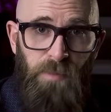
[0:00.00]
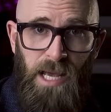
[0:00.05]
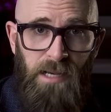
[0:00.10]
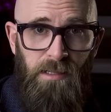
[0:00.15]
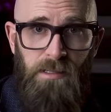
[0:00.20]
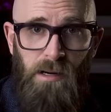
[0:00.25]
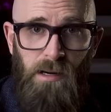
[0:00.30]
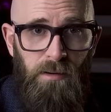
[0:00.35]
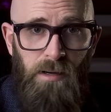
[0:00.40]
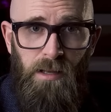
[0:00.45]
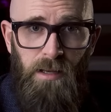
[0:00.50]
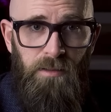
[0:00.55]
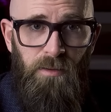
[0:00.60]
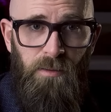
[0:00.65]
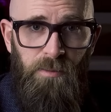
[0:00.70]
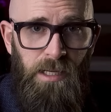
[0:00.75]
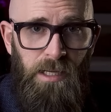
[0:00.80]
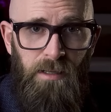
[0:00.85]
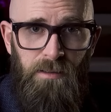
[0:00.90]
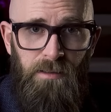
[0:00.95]
Planck star on Earth
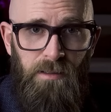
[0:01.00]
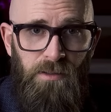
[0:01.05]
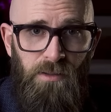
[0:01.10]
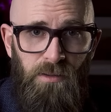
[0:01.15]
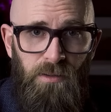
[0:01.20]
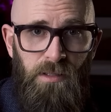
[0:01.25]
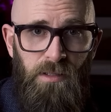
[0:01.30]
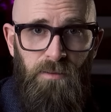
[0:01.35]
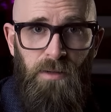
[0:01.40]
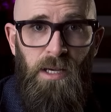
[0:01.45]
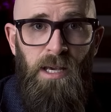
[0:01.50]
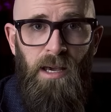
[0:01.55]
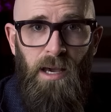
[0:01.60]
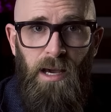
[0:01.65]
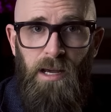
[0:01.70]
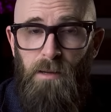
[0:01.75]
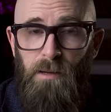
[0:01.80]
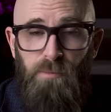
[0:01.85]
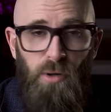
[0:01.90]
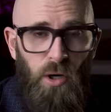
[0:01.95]
would be nothing short of
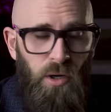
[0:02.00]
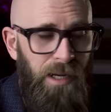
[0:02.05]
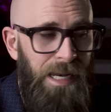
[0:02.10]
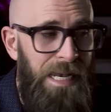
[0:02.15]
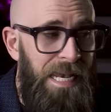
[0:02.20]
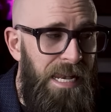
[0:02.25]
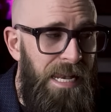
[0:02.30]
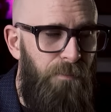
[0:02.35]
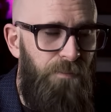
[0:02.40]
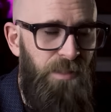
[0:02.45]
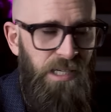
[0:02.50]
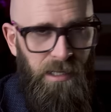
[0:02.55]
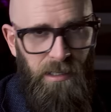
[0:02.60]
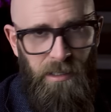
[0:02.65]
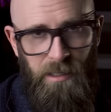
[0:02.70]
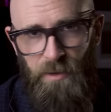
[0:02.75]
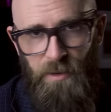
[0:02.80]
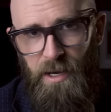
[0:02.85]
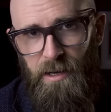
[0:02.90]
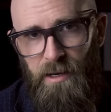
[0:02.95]
an
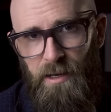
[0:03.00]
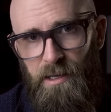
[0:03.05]
apocalyptically bad